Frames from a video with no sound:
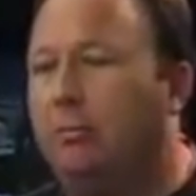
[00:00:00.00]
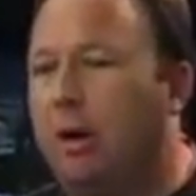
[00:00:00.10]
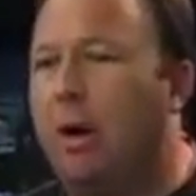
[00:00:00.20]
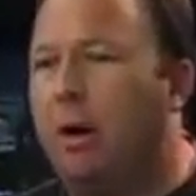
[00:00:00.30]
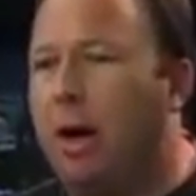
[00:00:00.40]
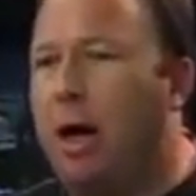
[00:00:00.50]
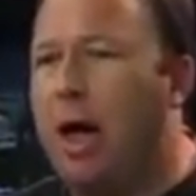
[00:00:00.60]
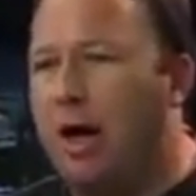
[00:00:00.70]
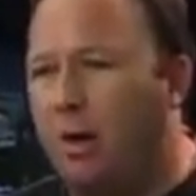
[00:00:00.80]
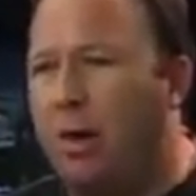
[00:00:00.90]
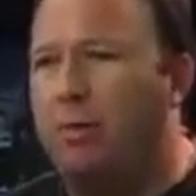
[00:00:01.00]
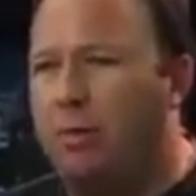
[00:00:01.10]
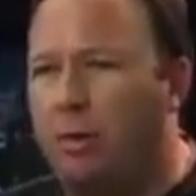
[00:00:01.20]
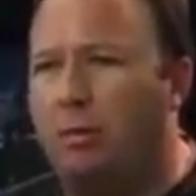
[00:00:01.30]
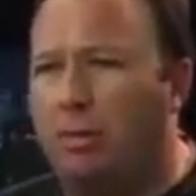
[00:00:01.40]
No, I agree with
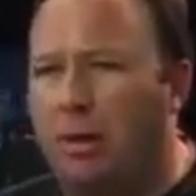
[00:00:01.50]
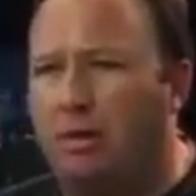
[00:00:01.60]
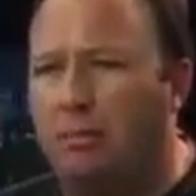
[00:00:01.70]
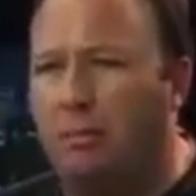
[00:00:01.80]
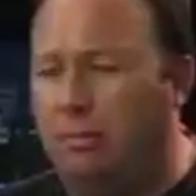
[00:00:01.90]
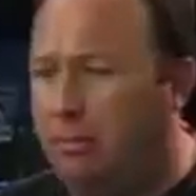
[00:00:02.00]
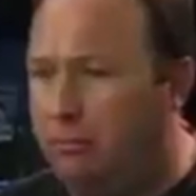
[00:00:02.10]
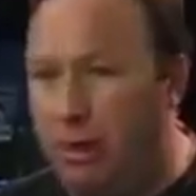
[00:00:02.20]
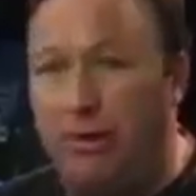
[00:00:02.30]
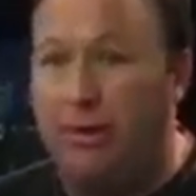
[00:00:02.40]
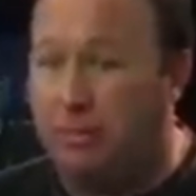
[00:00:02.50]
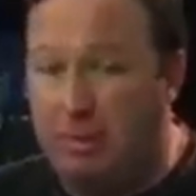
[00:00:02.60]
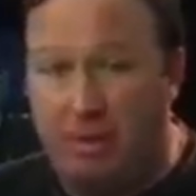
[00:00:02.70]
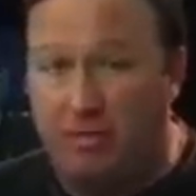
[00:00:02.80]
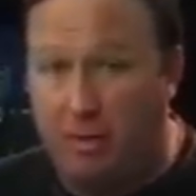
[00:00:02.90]
you. I mean, millions of
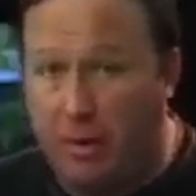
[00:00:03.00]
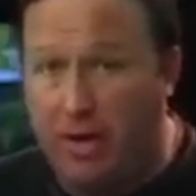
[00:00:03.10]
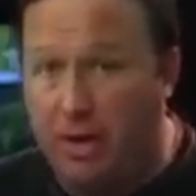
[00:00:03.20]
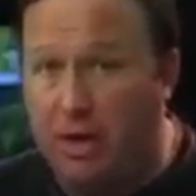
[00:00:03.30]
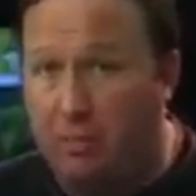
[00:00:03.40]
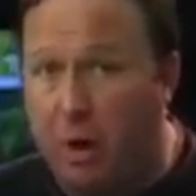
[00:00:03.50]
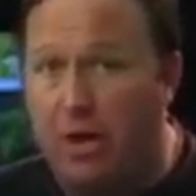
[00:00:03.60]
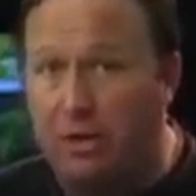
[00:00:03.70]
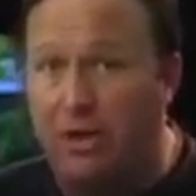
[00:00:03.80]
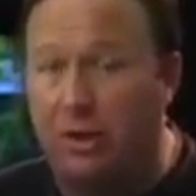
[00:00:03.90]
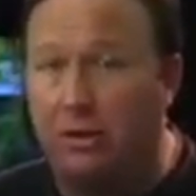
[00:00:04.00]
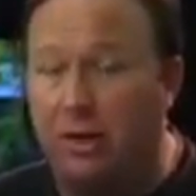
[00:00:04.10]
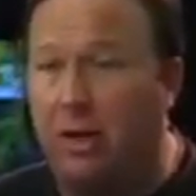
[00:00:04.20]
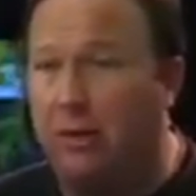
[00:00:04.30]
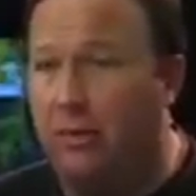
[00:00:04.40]
people every week end up watching
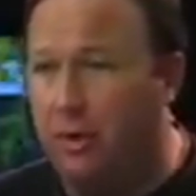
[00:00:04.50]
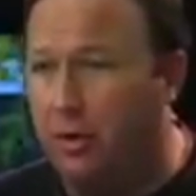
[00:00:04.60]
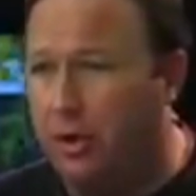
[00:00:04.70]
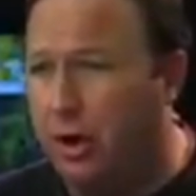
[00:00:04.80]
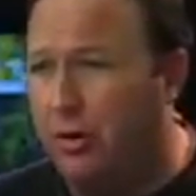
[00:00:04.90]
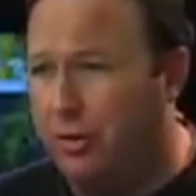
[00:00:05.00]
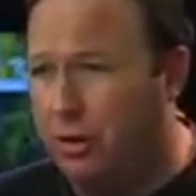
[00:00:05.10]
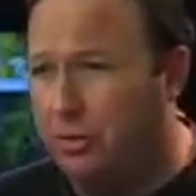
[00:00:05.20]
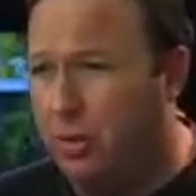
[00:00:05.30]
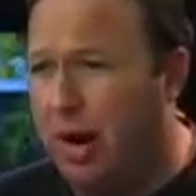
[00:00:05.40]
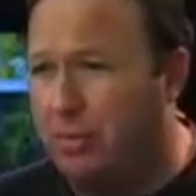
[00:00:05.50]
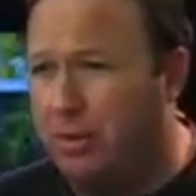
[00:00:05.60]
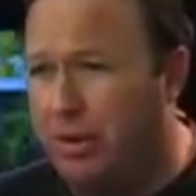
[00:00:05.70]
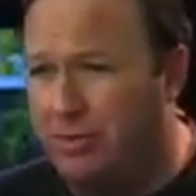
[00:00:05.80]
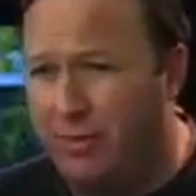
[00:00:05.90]
the news show that subscribers
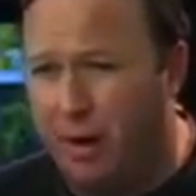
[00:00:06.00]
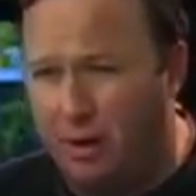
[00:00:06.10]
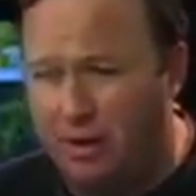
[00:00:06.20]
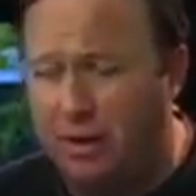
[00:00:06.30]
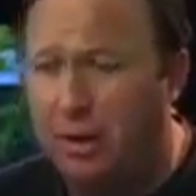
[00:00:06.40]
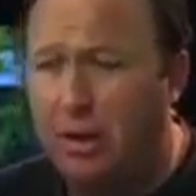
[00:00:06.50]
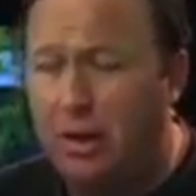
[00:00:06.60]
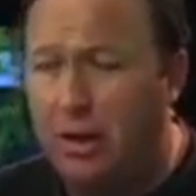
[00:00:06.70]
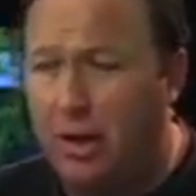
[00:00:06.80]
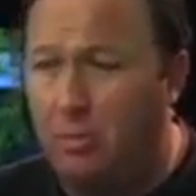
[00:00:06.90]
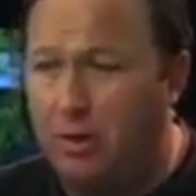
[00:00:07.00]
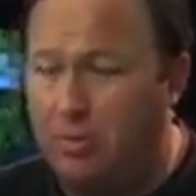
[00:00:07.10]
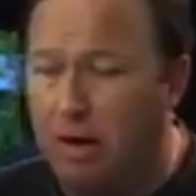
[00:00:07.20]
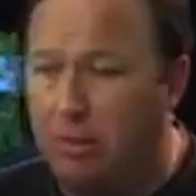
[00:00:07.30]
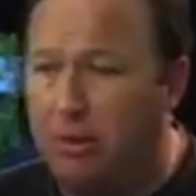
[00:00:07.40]
see first, and we
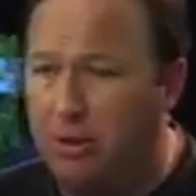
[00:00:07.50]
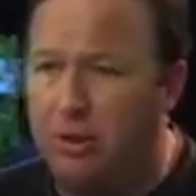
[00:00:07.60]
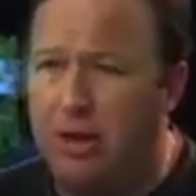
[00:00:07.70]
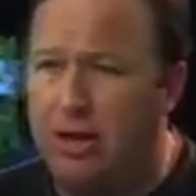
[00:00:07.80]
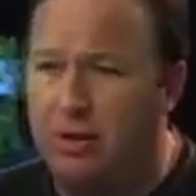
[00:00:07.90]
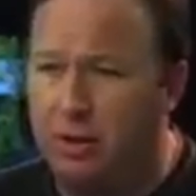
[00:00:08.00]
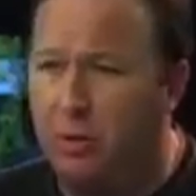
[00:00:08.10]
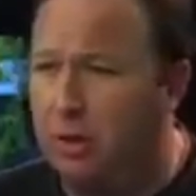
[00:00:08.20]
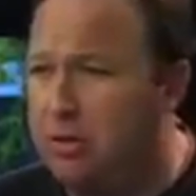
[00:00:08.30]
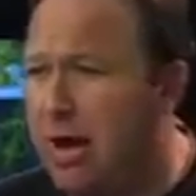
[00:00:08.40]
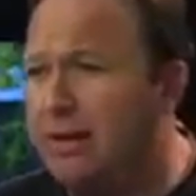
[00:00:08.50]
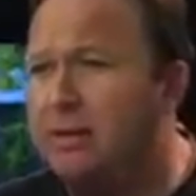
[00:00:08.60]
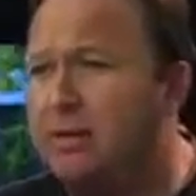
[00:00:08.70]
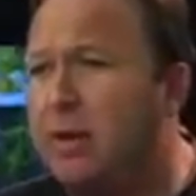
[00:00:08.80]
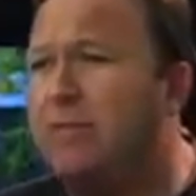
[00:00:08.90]
probably should actually wear ties
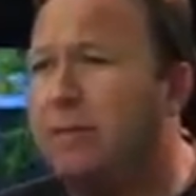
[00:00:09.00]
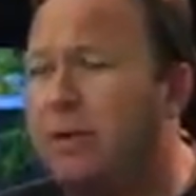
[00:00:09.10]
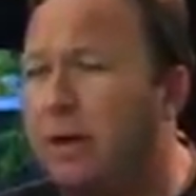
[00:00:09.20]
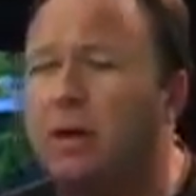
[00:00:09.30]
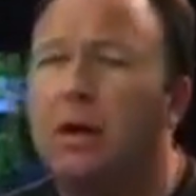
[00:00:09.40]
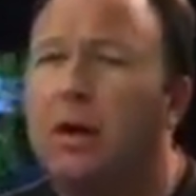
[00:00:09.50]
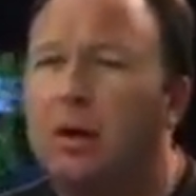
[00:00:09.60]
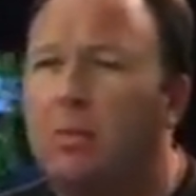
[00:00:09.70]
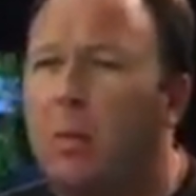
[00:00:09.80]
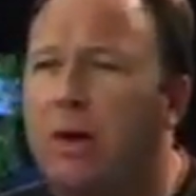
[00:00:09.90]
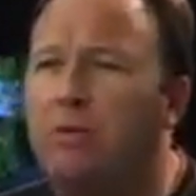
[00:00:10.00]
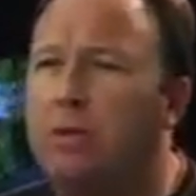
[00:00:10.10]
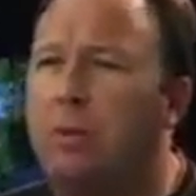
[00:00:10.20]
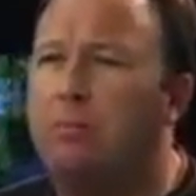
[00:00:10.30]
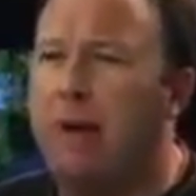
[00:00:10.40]
and stuff in there. We've just
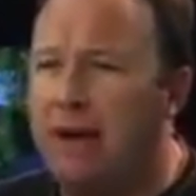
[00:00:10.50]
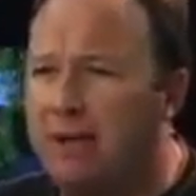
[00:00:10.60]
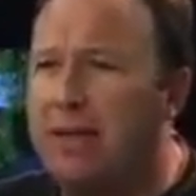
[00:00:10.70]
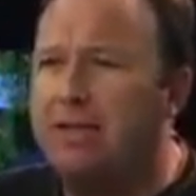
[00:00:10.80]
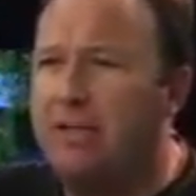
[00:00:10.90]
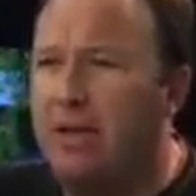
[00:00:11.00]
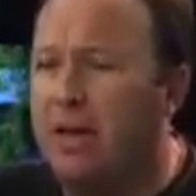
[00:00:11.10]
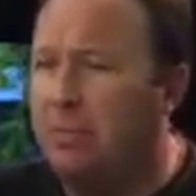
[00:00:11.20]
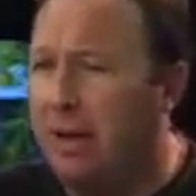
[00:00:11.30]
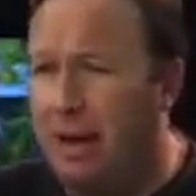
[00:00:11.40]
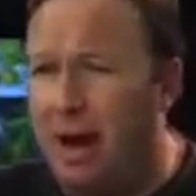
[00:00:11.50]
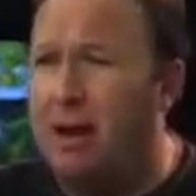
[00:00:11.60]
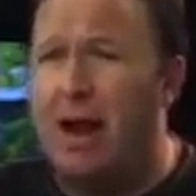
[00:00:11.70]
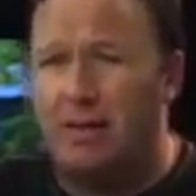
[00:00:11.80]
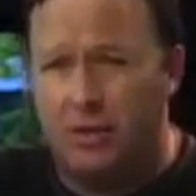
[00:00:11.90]
been beta testing it. I mean, a lot of
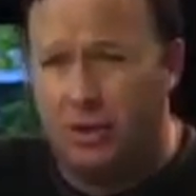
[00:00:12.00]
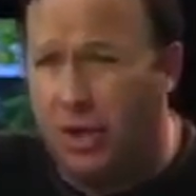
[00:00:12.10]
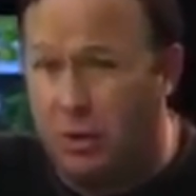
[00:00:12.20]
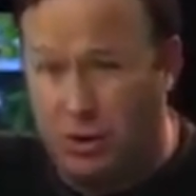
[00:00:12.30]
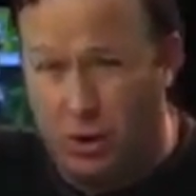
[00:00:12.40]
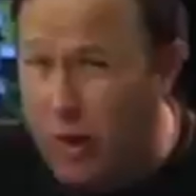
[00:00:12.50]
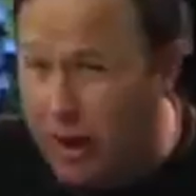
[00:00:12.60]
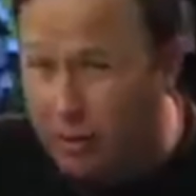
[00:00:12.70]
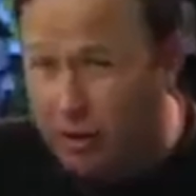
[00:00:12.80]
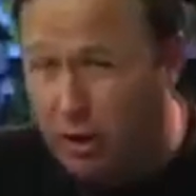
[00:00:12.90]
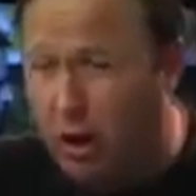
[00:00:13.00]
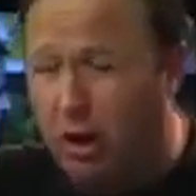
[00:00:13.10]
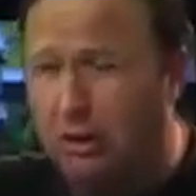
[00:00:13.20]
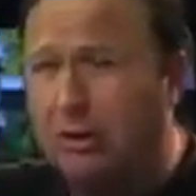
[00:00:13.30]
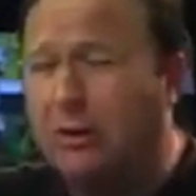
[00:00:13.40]
nights the show is 2 hours long.